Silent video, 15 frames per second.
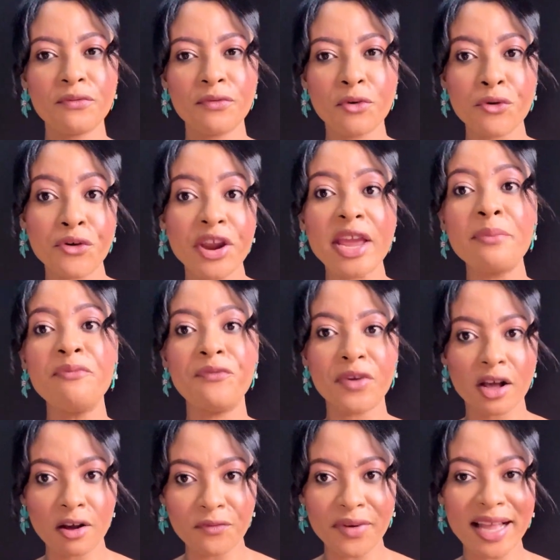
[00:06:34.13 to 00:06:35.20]
cream
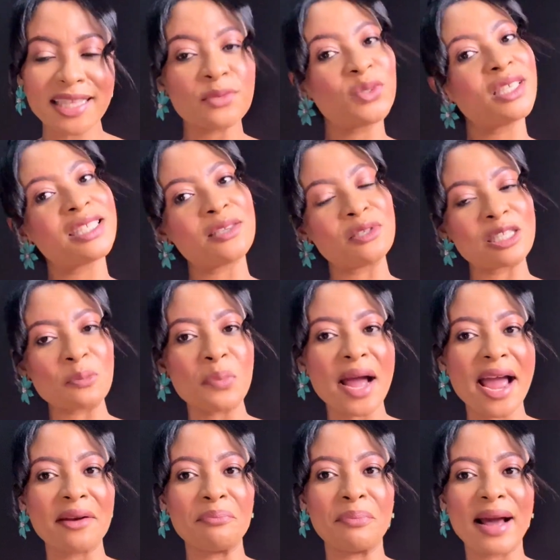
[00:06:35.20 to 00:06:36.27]
velvet, which is
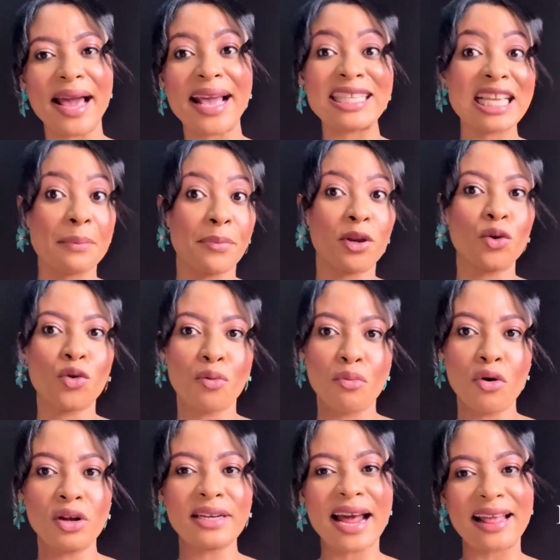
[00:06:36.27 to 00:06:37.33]
inspired by Escapade
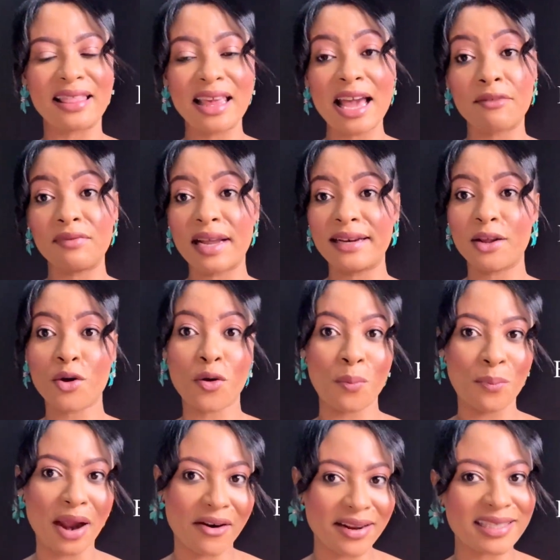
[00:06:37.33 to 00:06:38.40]
Gourmand. I think I've done the
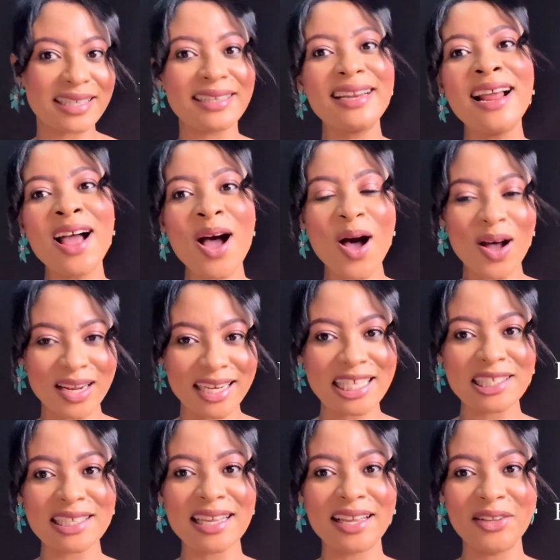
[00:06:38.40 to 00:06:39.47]
comparison on
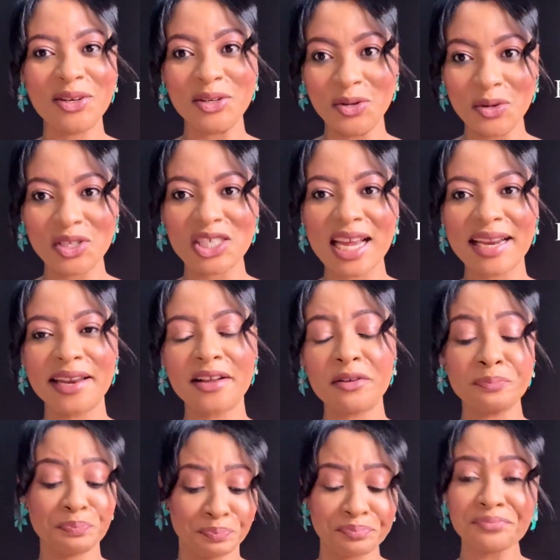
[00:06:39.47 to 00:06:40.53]
this
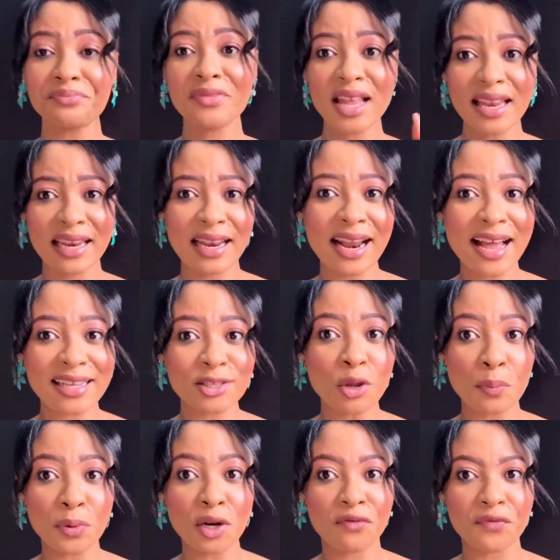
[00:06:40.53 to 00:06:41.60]
channel the last
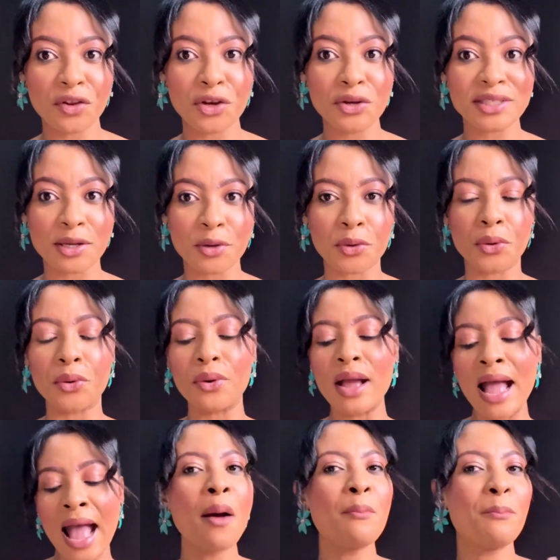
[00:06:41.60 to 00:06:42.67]
couple of videos ago,
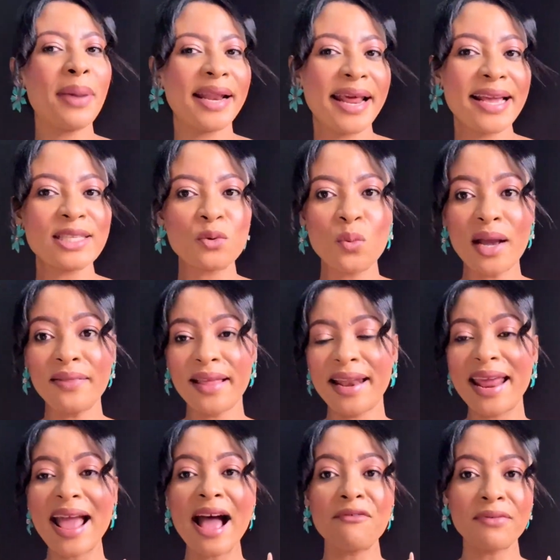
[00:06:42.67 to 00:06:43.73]
but there is one that
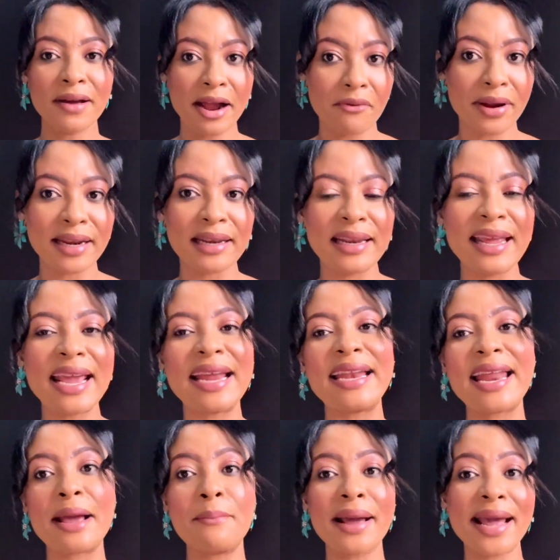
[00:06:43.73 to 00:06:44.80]
they have currently
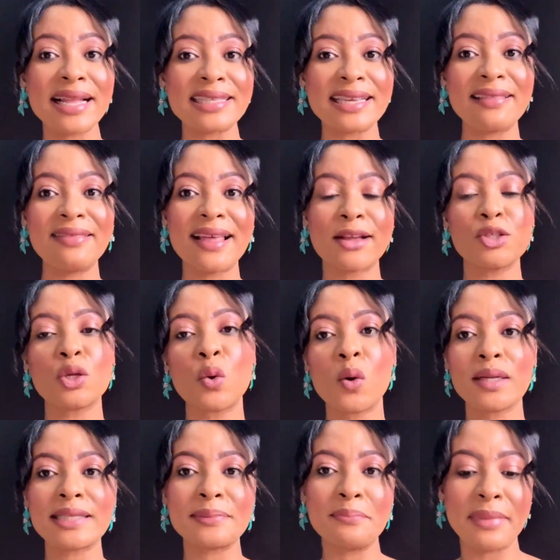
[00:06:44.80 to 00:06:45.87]
and they are marketing that
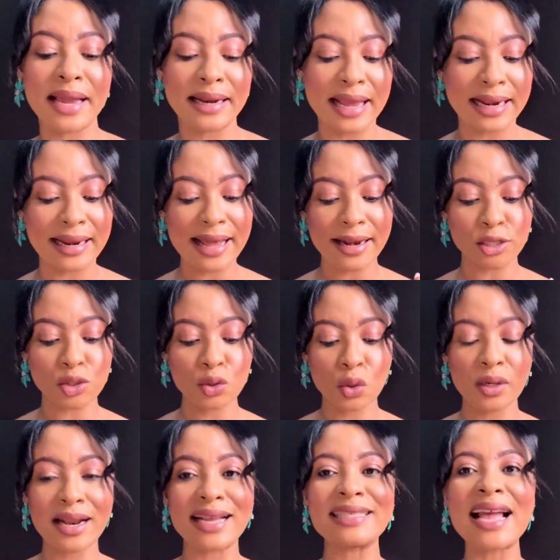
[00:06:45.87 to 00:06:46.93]
towards men, and that is
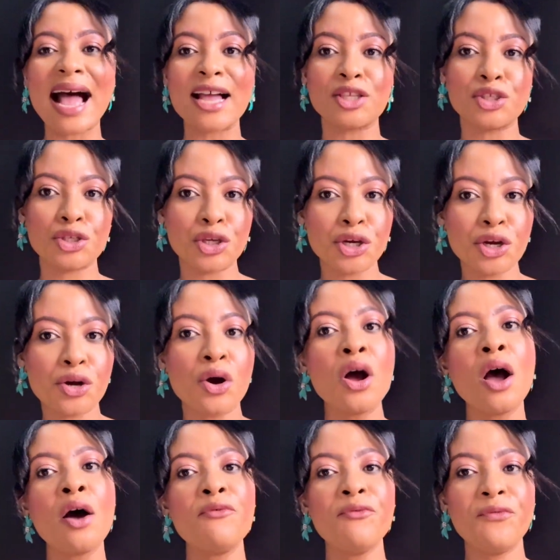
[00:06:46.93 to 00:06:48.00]
known as
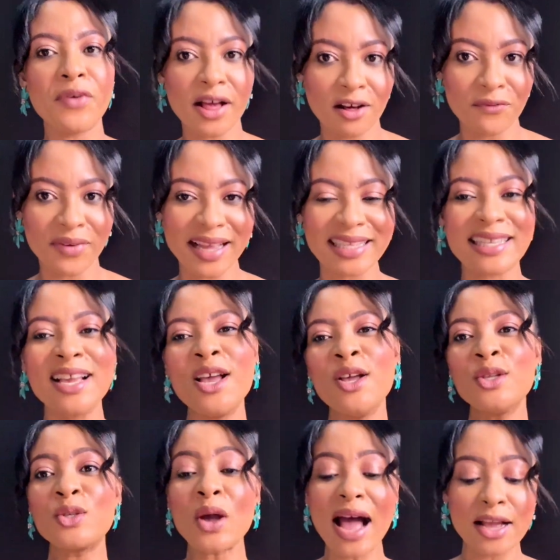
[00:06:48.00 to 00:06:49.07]
Azzure Velvet.
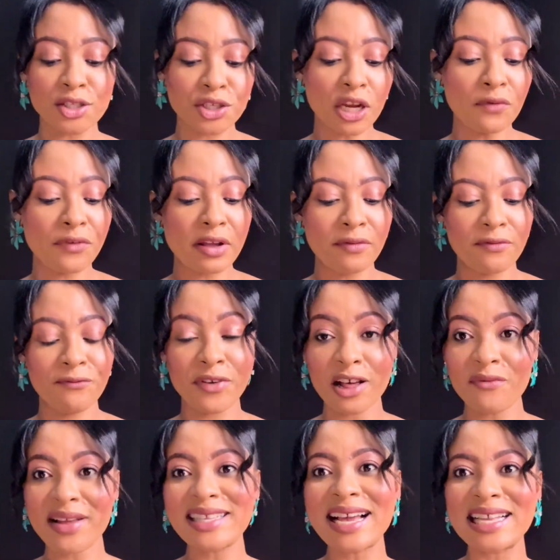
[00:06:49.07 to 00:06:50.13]
So Azzure
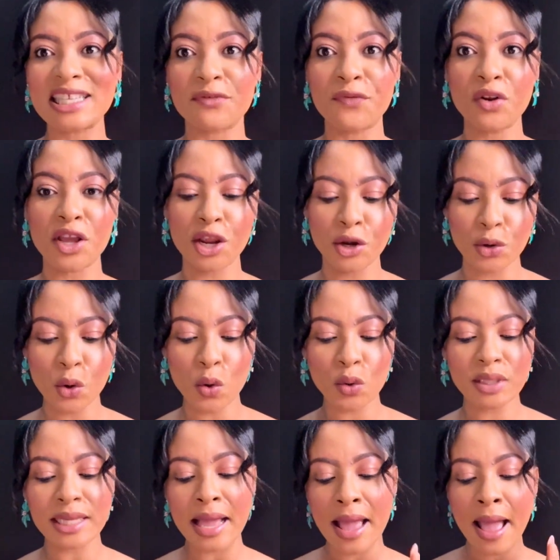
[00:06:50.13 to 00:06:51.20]
Velvet has a flowing
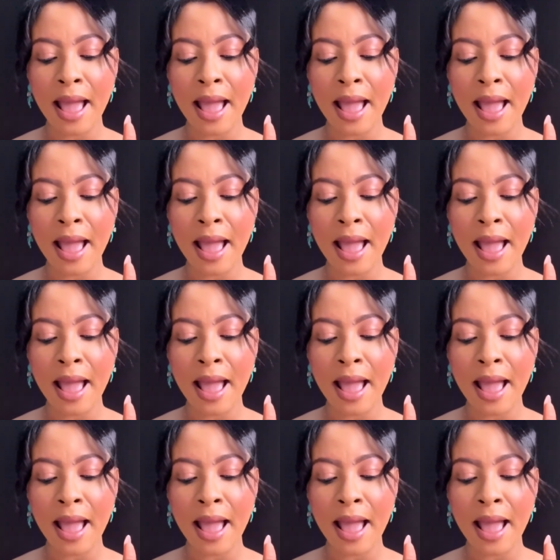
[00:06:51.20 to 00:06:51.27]
note,